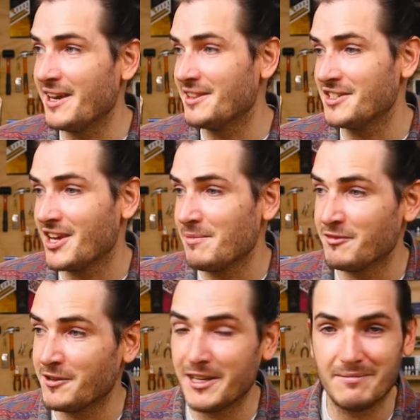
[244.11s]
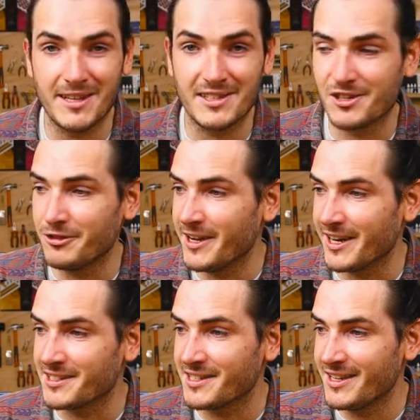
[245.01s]
and at the time of running, that's
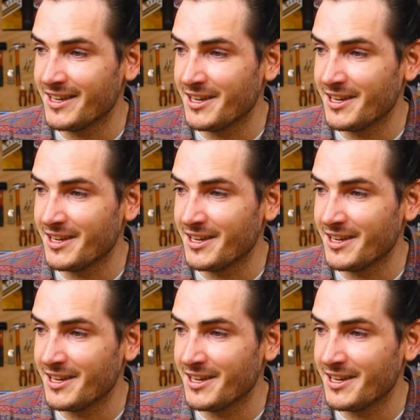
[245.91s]
correct.